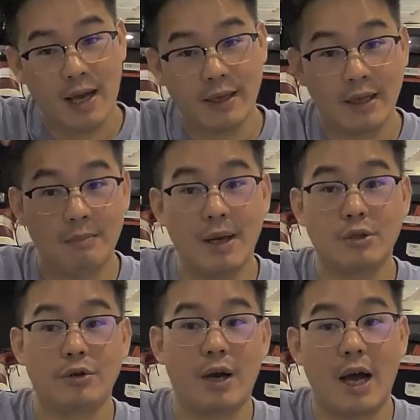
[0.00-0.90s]
and they
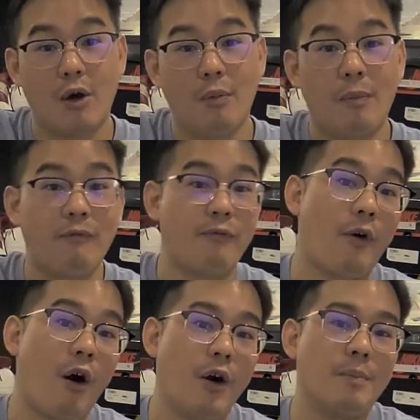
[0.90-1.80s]
measure how
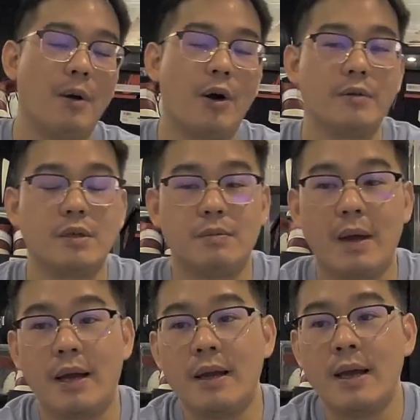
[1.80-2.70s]
far it bounces
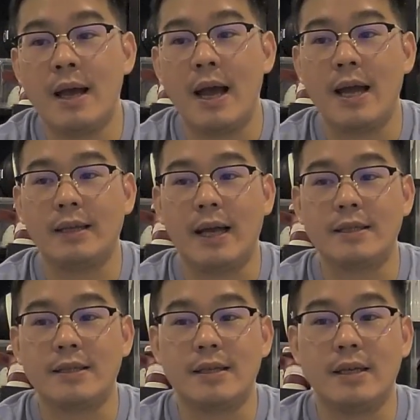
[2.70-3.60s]
back, and
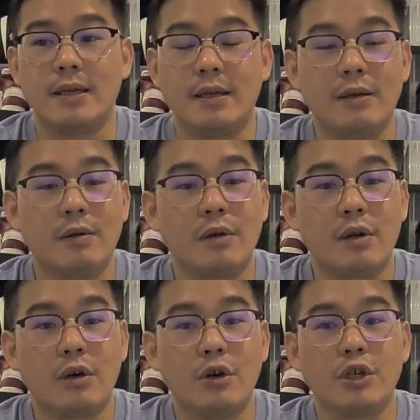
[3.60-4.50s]
that's the
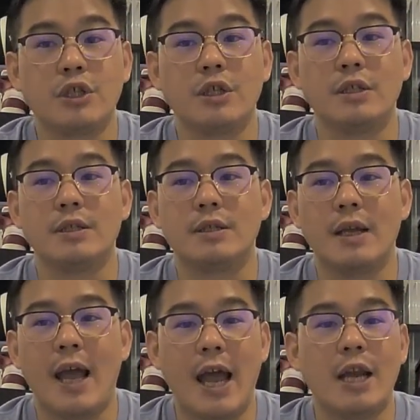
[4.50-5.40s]
cushion's
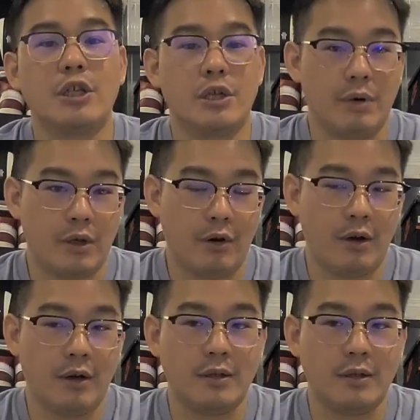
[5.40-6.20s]
energy return.